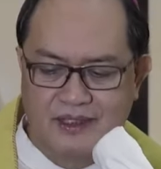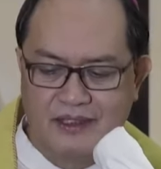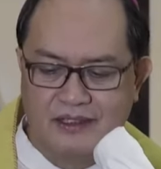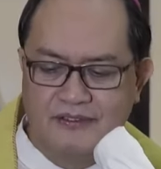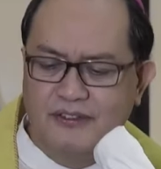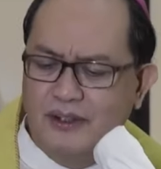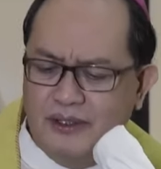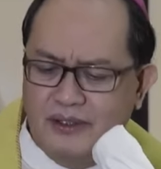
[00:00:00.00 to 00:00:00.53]

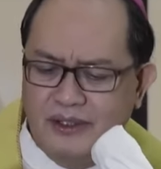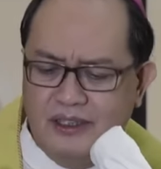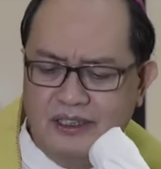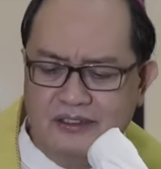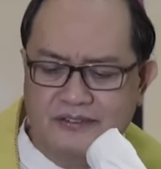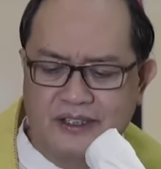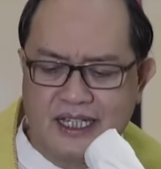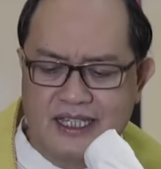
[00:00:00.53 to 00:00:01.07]
for all
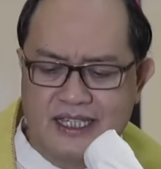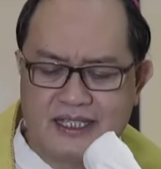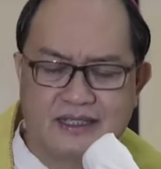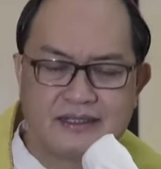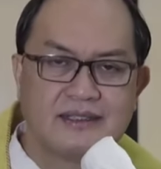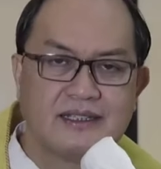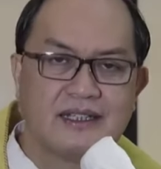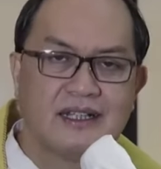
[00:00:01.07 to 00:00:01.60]
of us
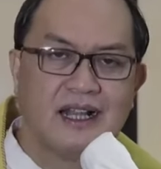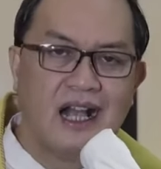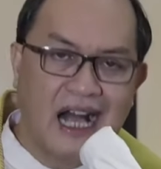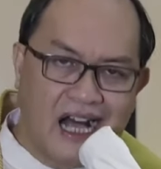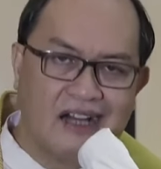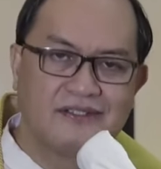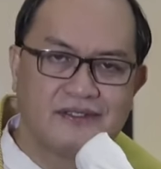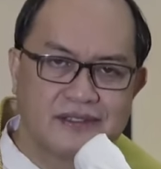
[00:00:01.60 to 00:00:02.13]

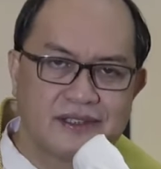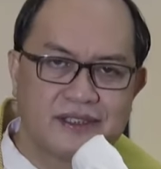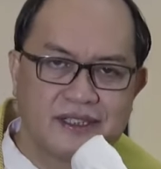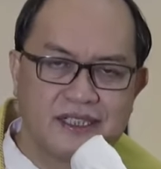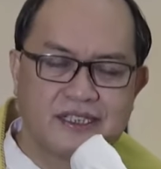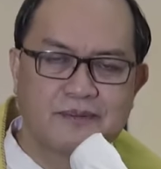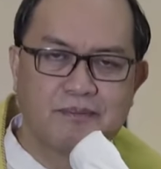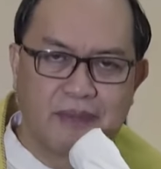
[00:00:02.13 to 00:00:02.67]
after
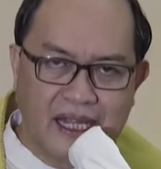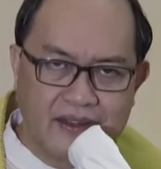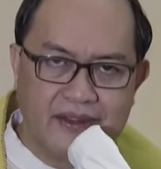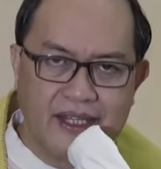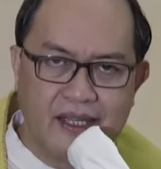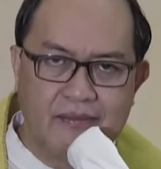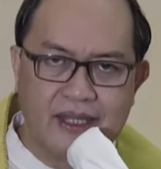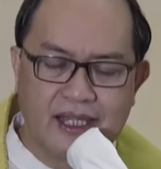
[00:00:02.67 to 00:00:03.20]
this
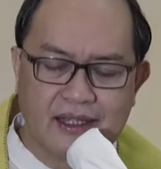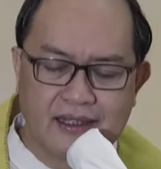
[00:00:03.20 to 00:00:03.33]
pandemic.